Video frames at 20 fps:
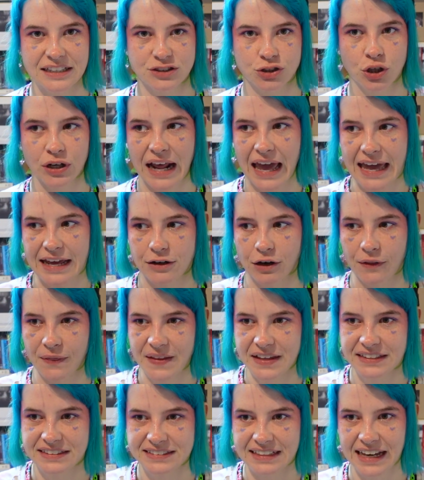it's going to end on
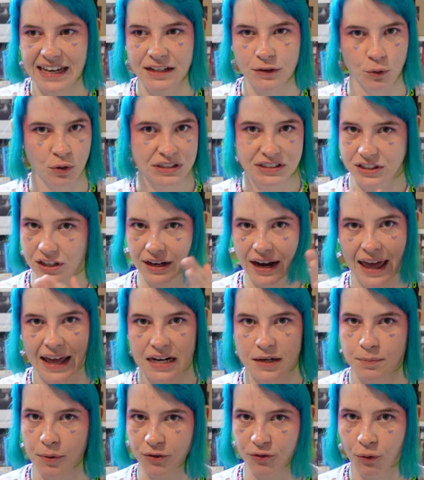this date or it's going to
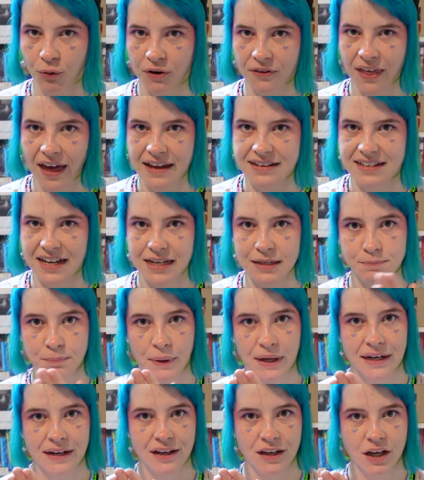end before that date,
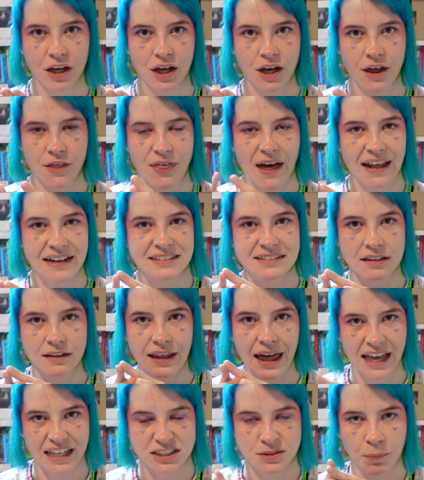but that is the
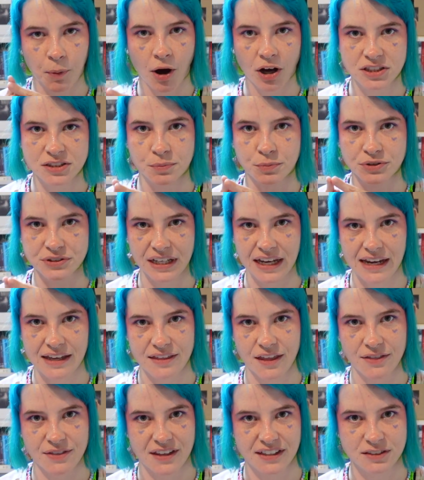last possible day
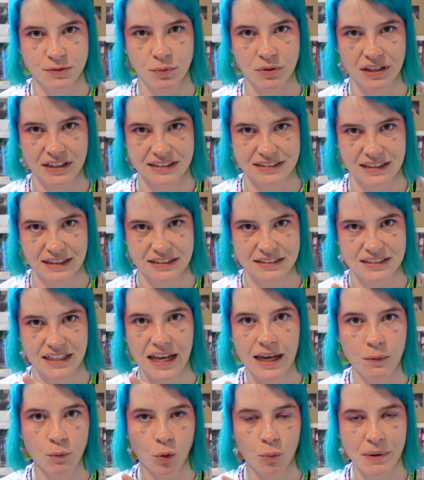that this will exist.
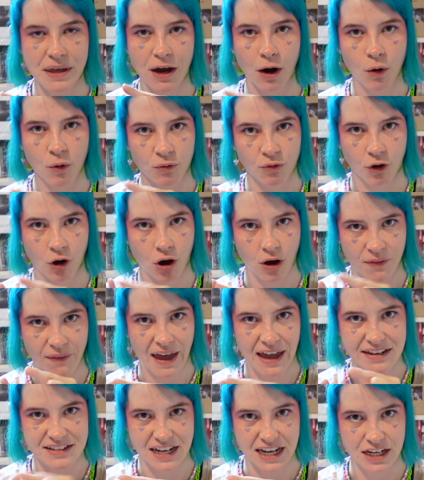It will be over on
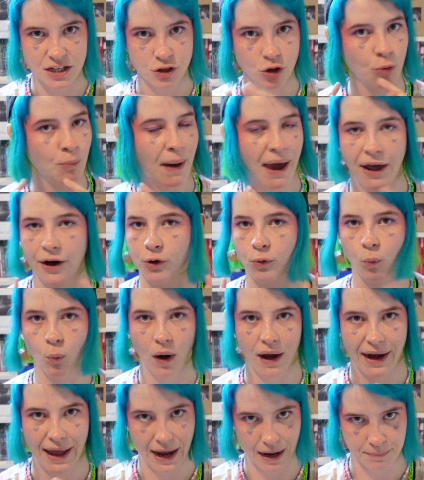that date no matter
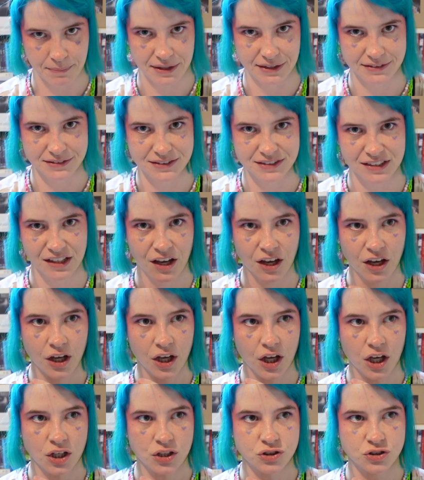what happens.
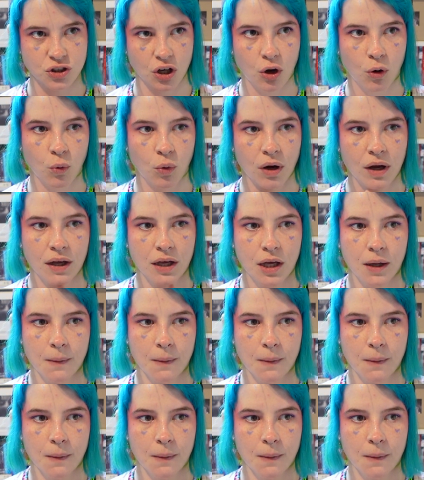So